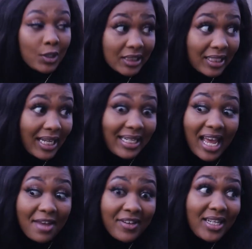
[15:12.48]
Along the
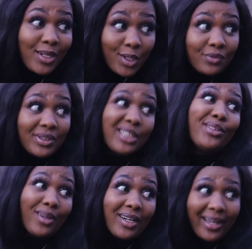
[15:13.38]
line, I fell in love with
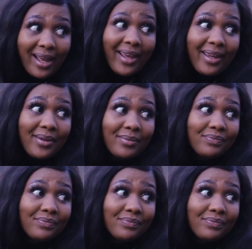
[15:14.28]
the wrong guy.